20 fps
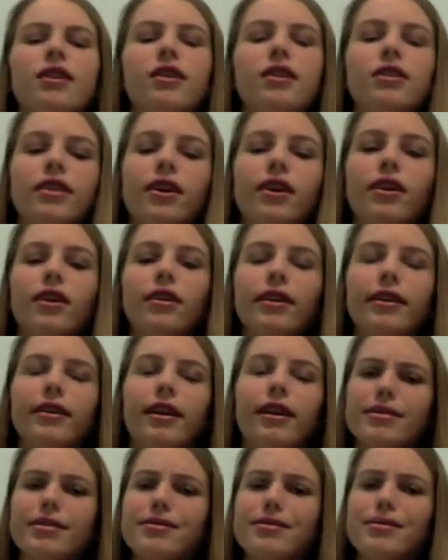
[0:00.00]
they got like
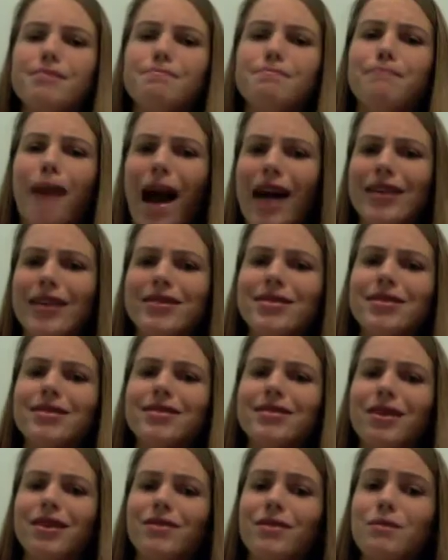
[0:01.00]
custom mats and
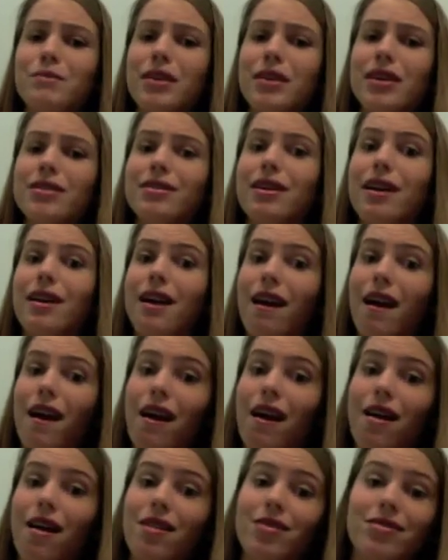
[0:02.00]
stuff, I'm guessing.
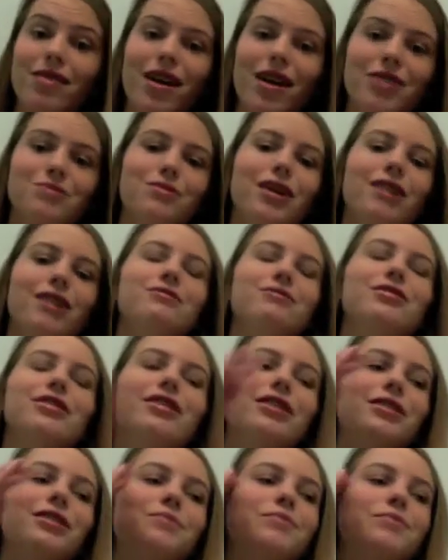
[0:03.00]
That's what I was
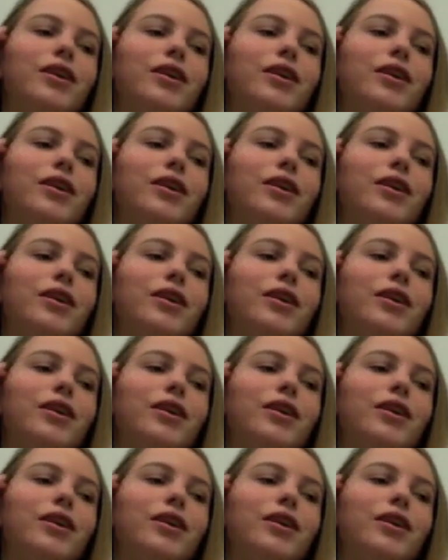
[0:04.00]
thinking.